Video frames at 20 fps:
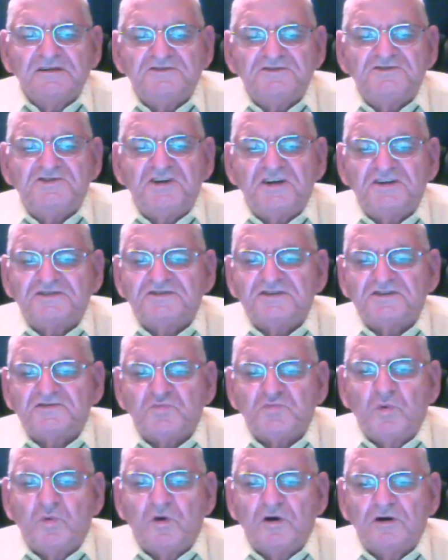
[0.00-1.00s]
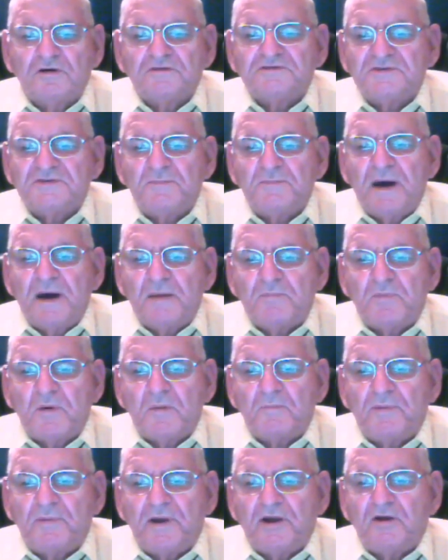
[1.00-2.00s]
Jesus warns about
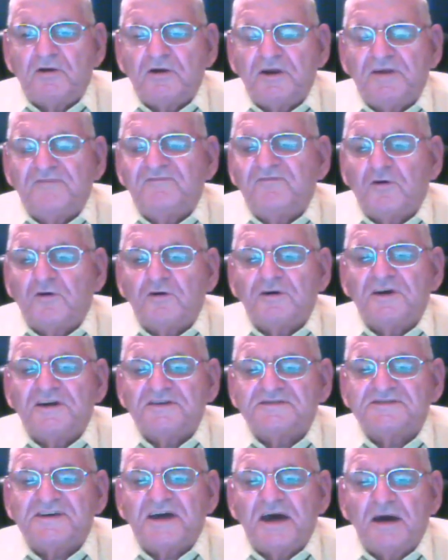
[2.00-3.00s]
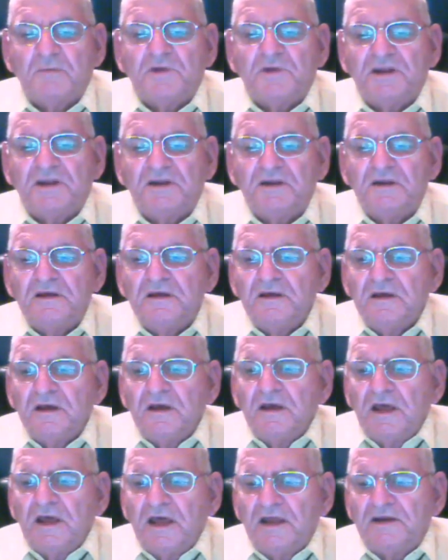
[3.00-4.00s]
preparing for his coming,
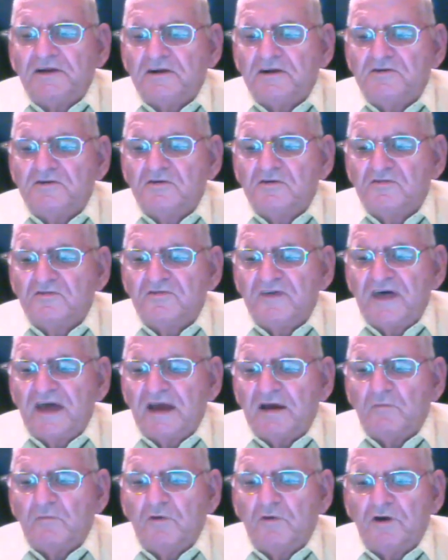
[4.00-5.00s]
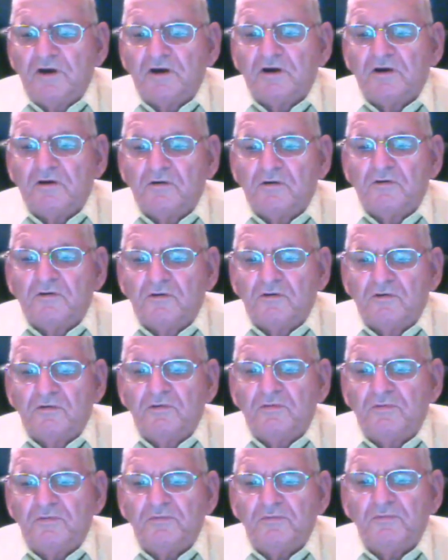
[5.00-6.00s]
and to do that, we'll go
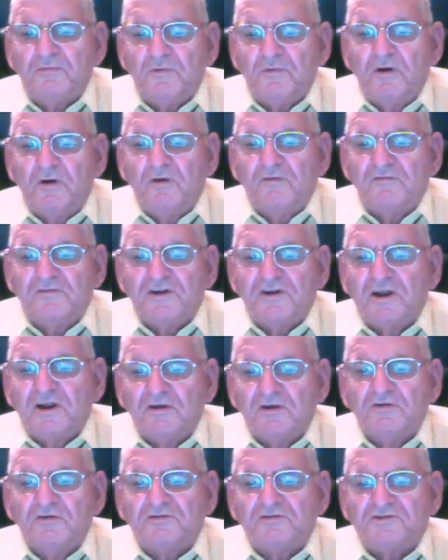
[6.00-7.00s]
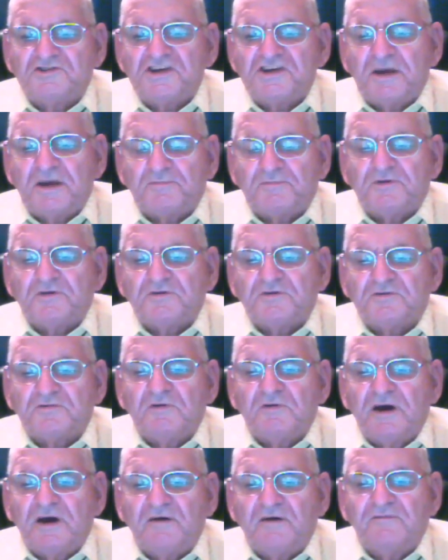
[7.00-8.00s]
over to Luke chapter
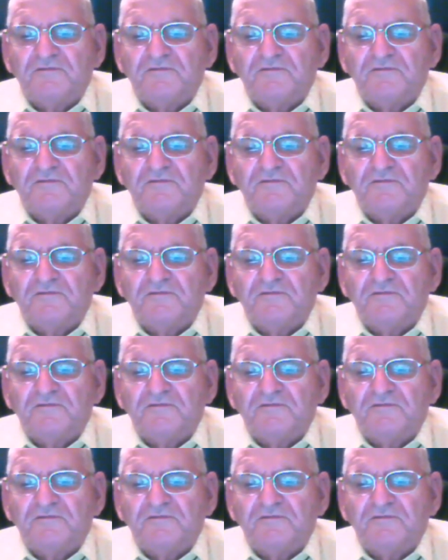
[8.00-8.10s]
12,